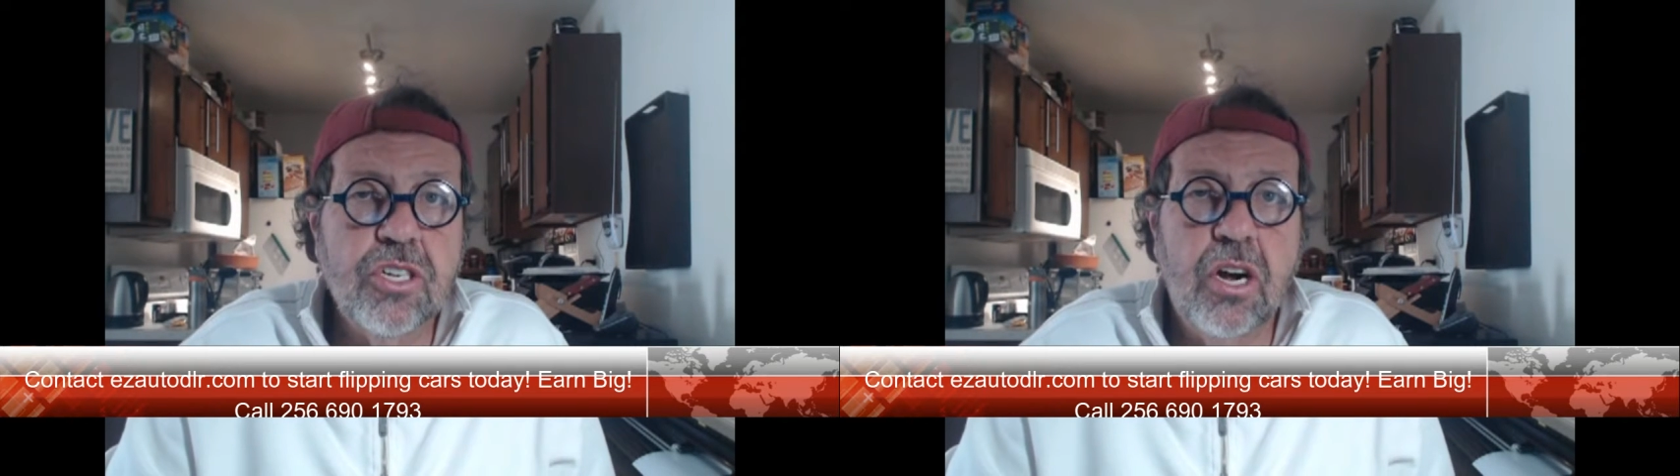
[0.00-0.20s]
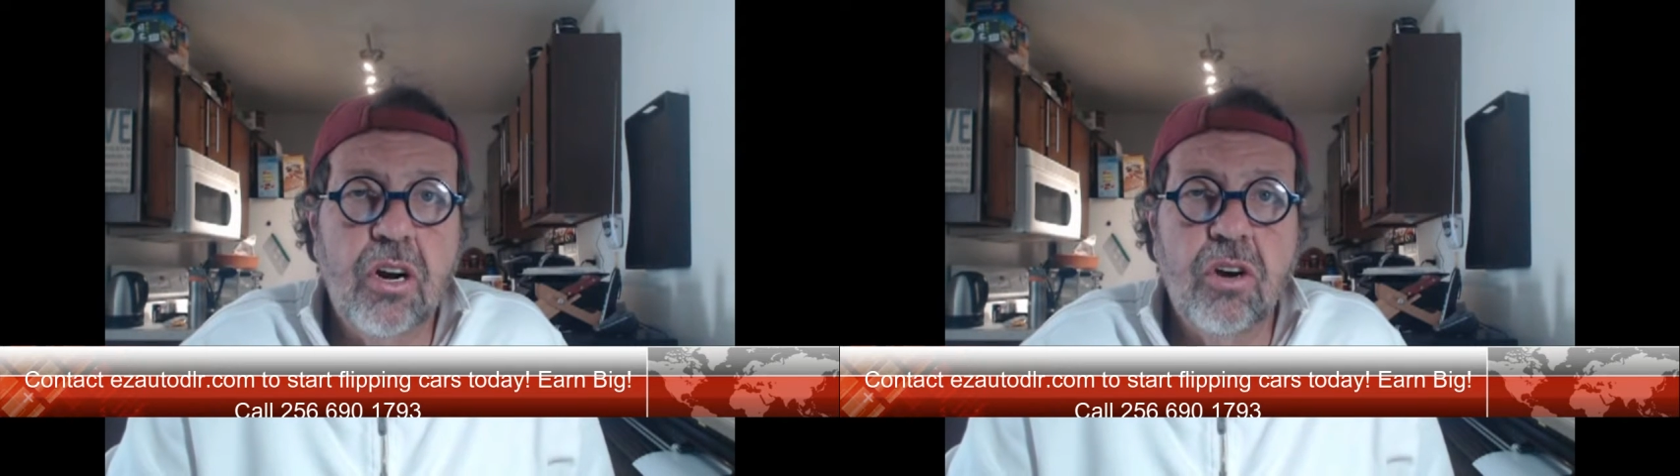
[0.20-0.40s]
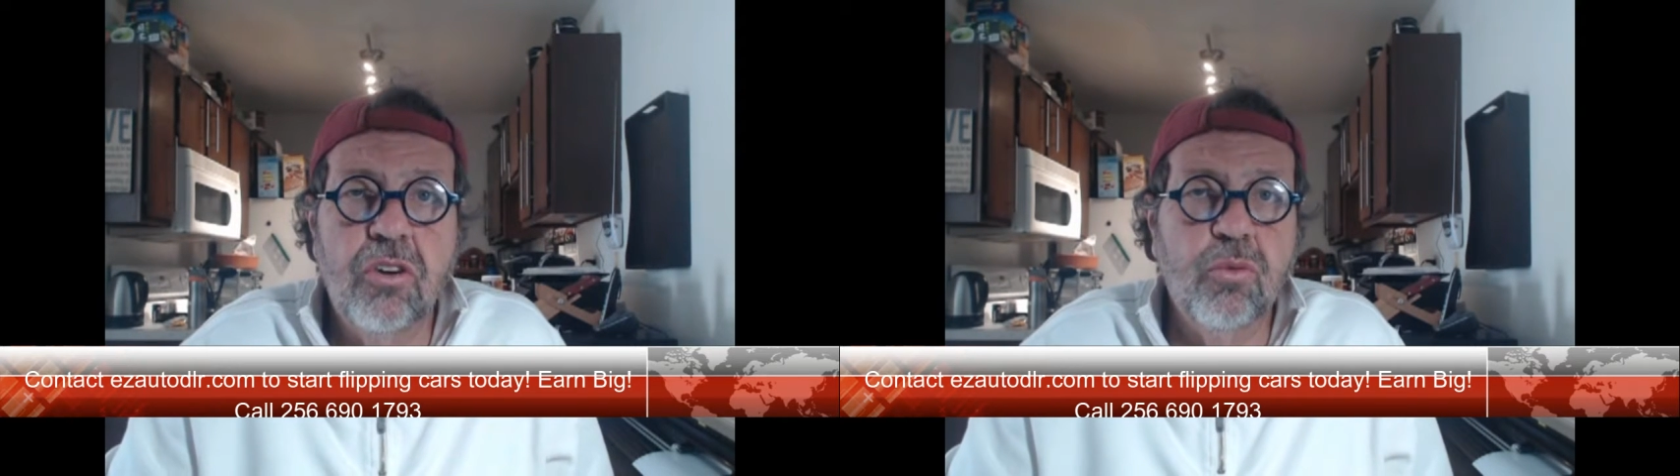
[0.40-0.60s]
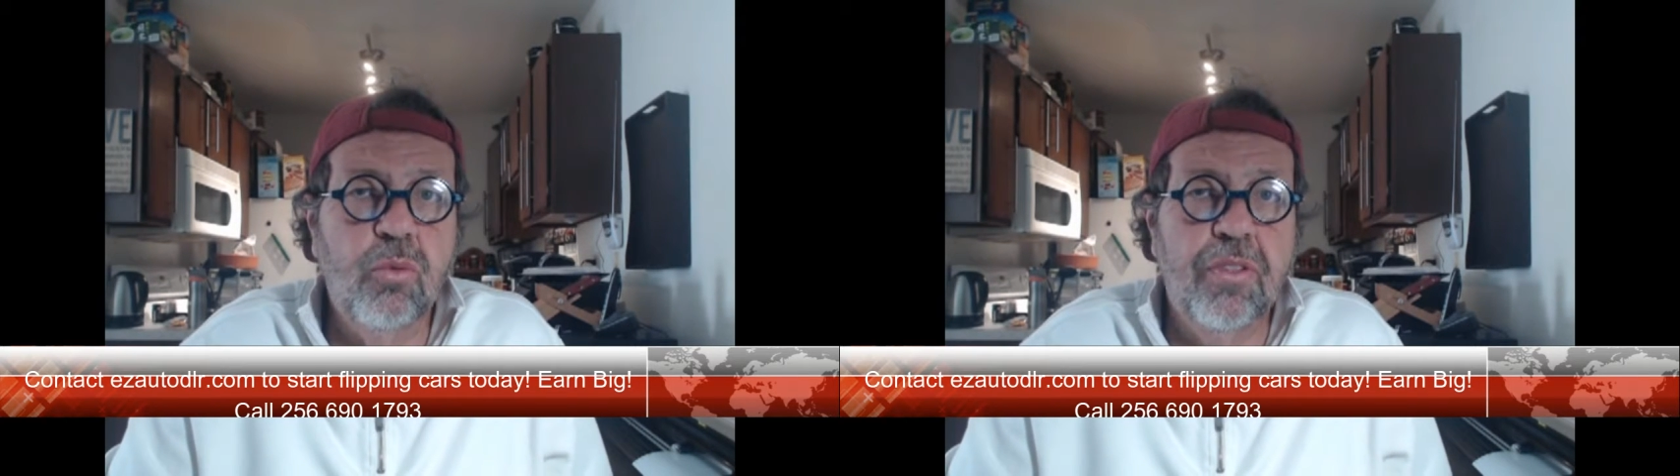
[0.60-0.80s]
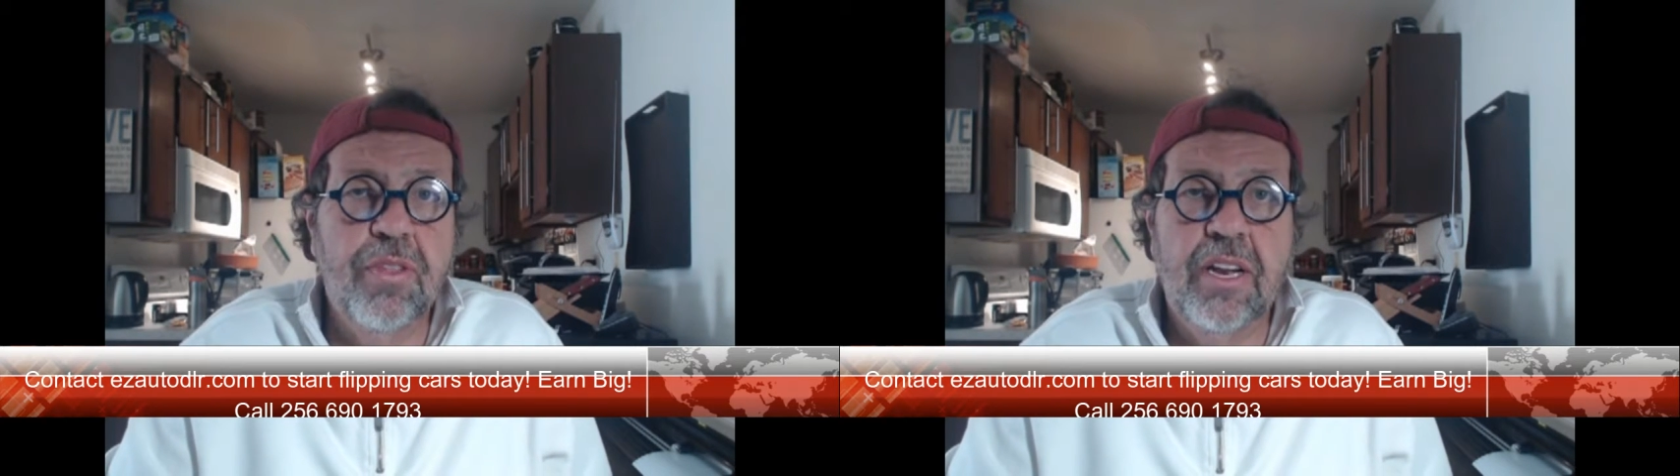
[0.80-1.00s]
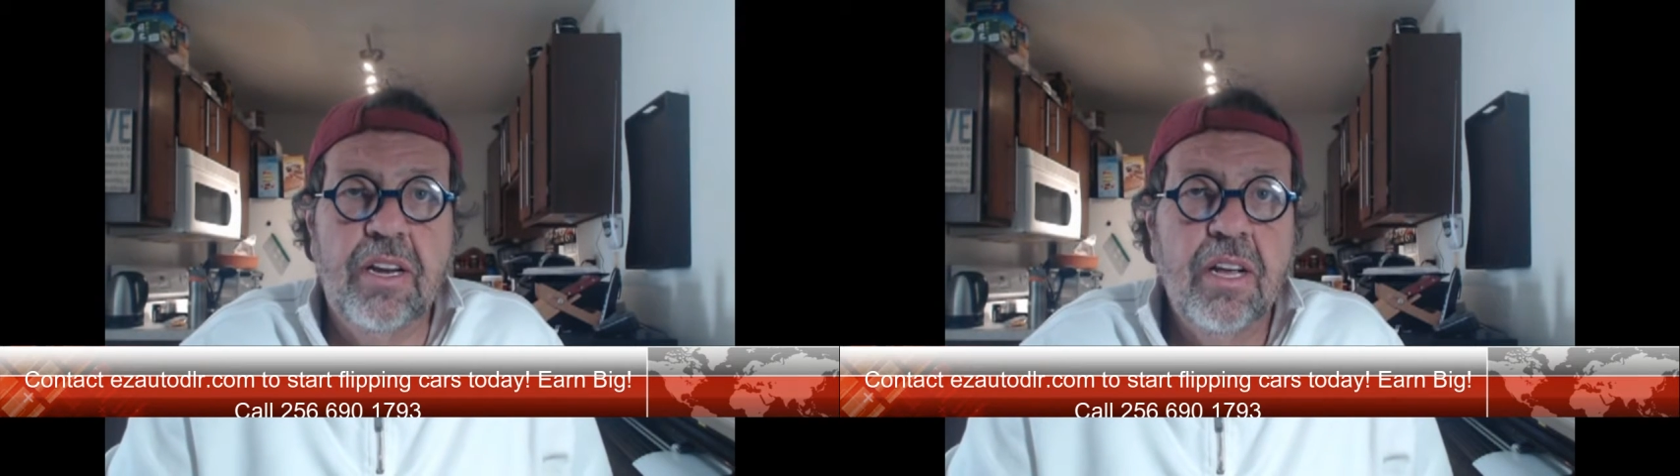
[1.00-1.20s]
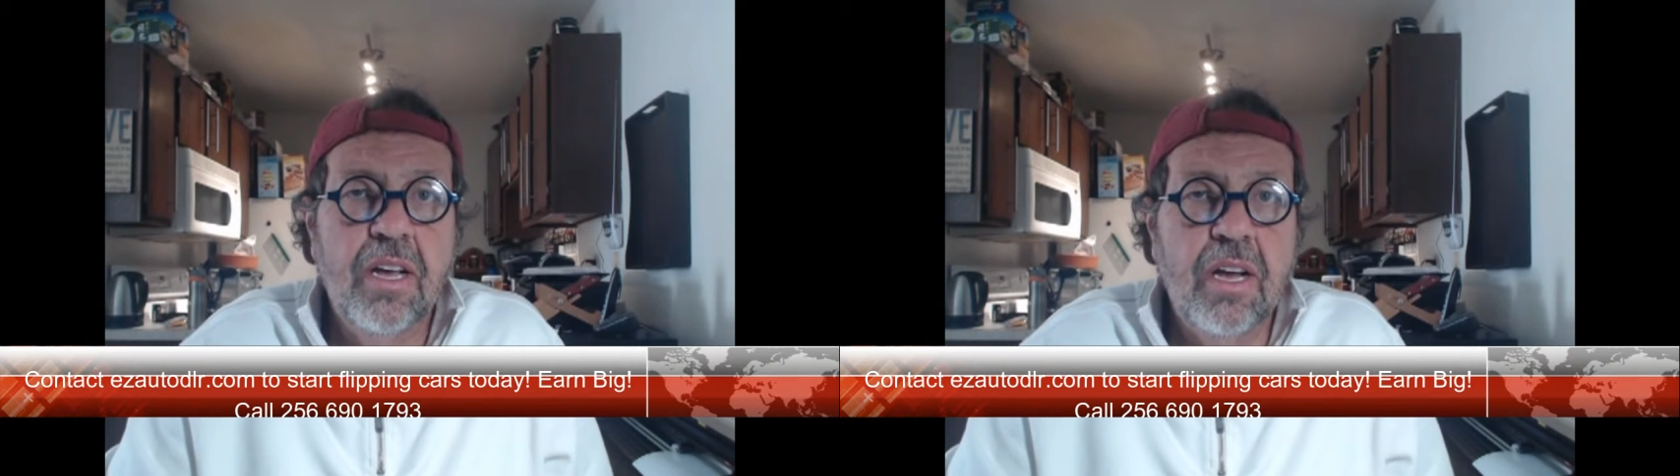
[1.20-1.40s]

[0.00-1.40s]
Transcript: cars within